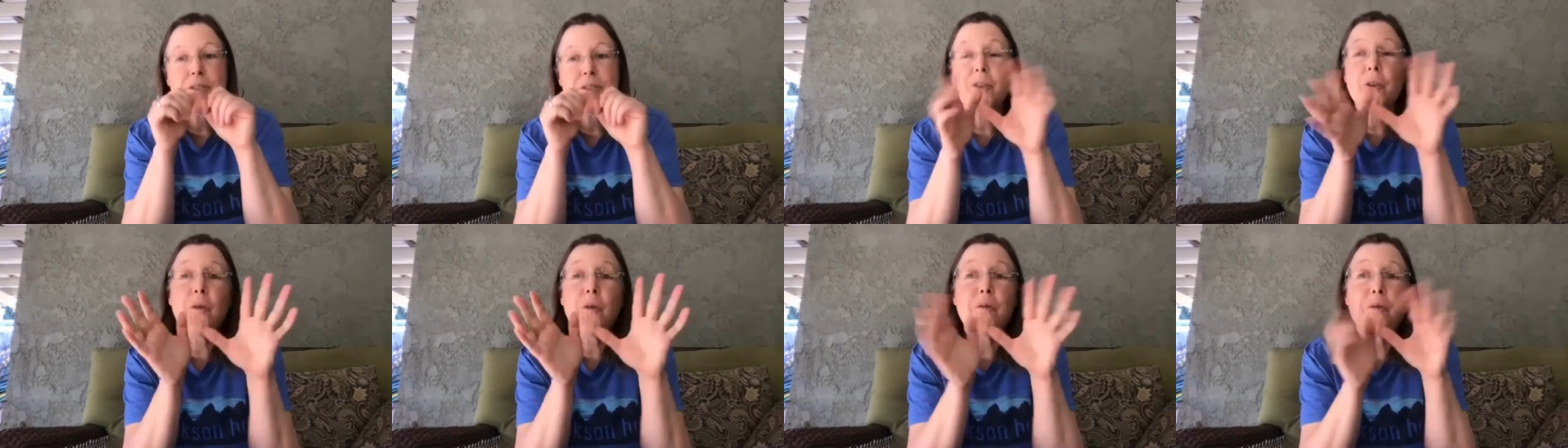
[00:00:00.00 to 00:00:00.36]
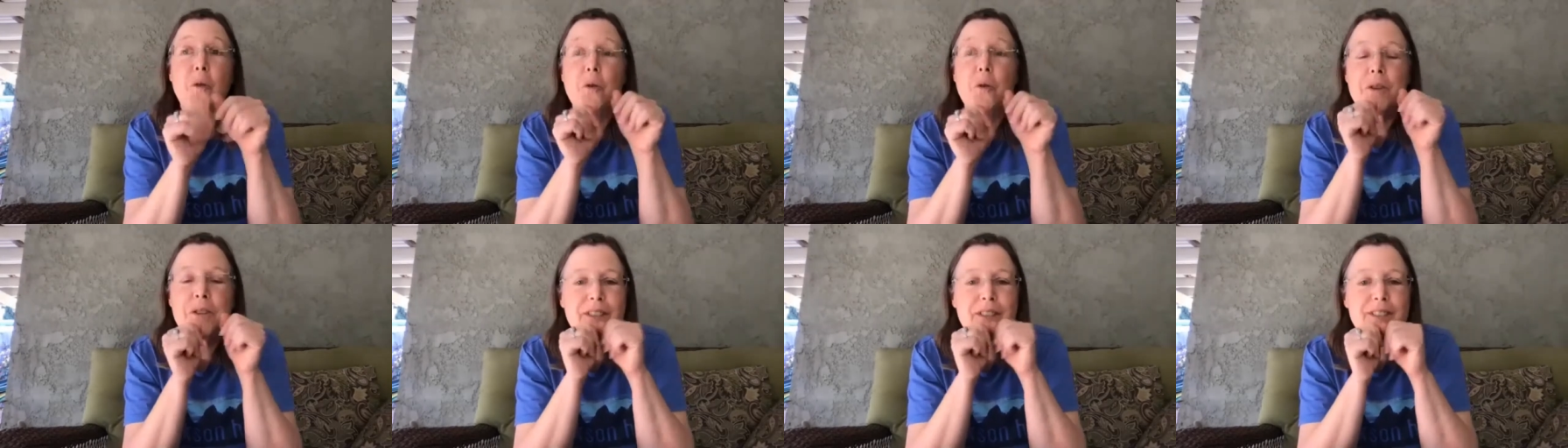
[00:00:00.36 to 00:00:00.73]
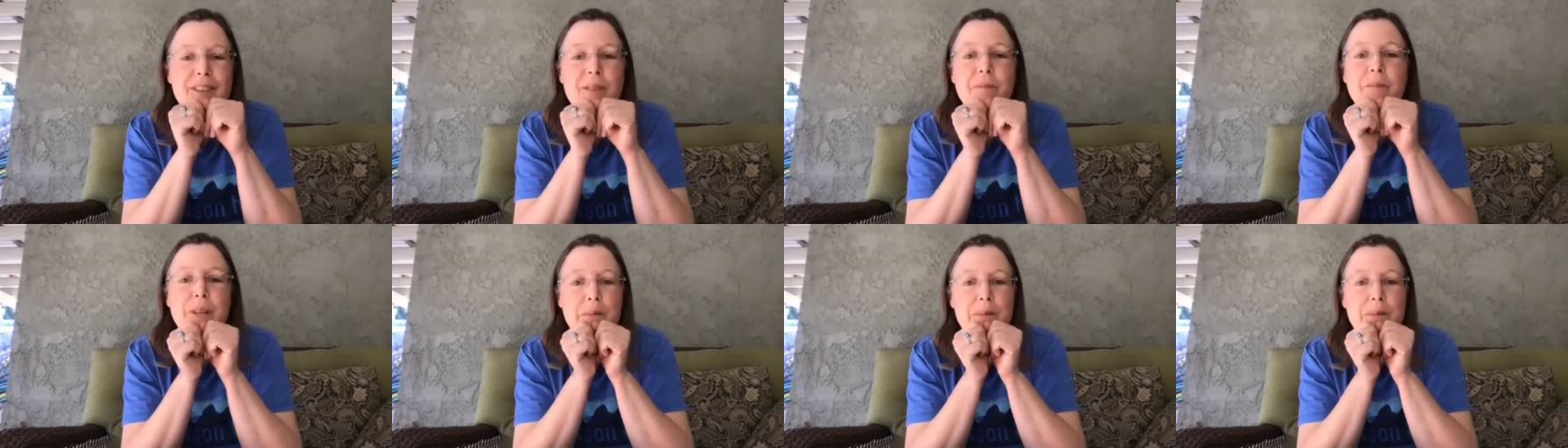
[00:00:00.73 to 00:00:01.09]
So of course,
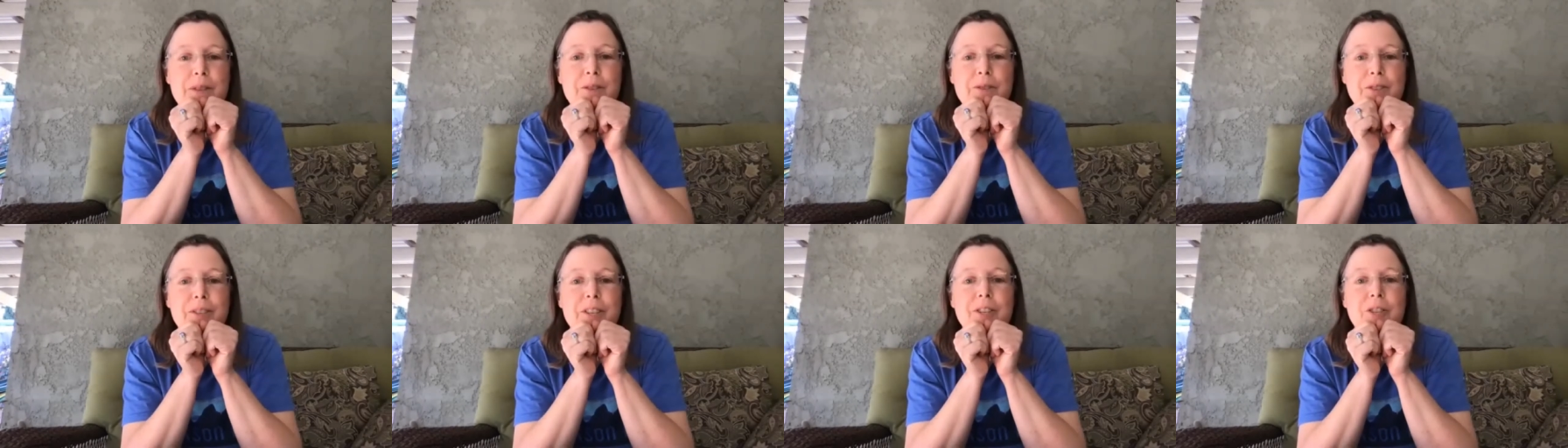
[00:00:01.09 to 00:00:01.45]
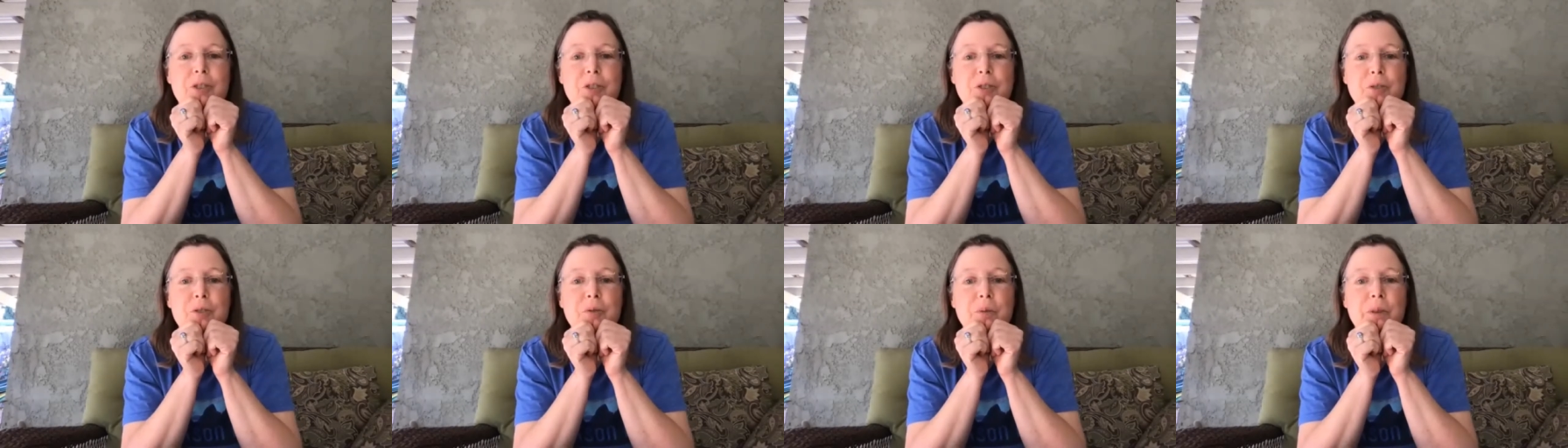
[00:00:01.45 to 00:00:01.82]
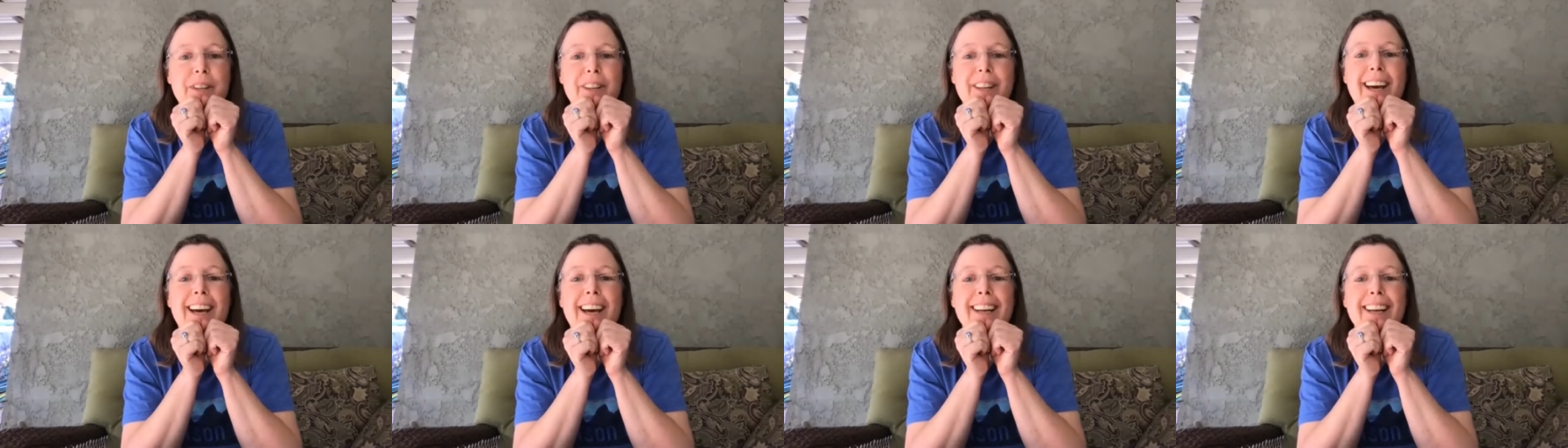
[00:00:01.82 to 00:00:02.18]
sometimes there's issues with
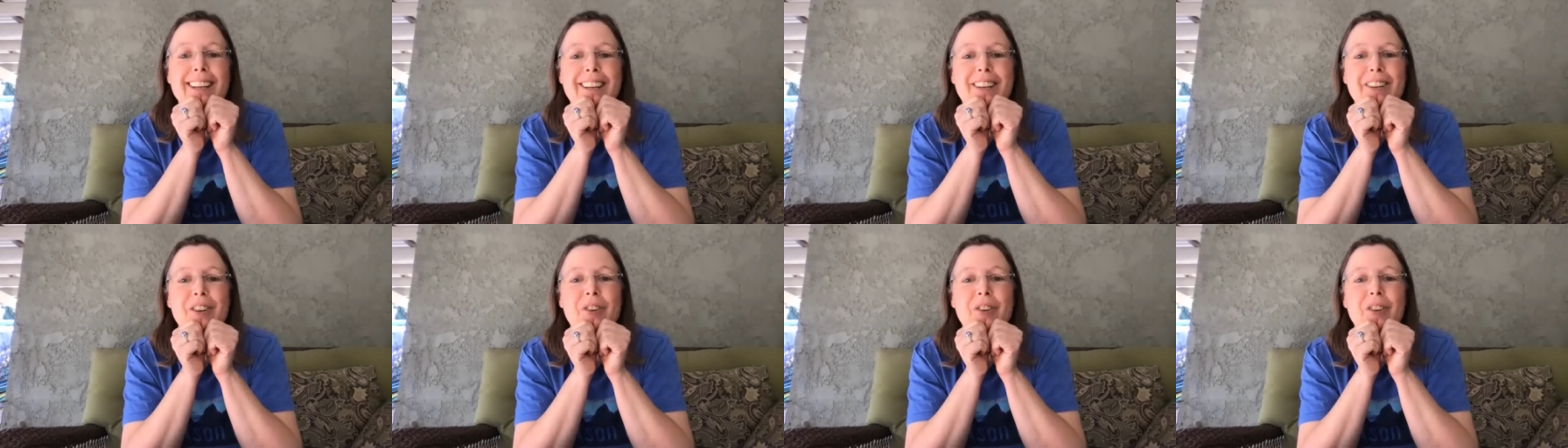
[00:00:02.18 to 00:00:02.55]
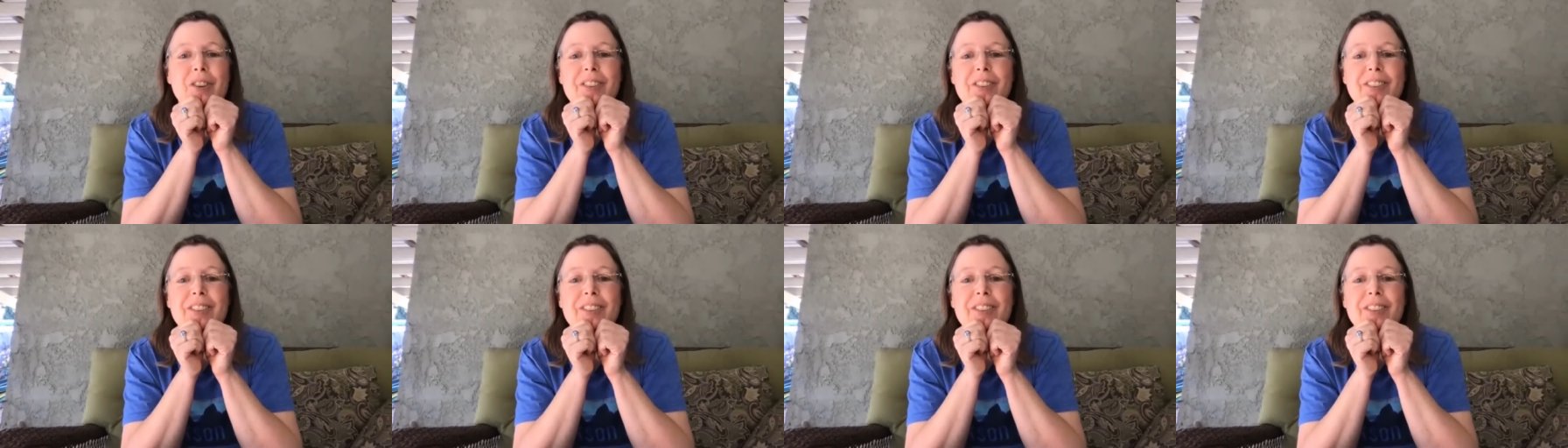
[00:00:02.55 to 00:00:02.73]
that, you know,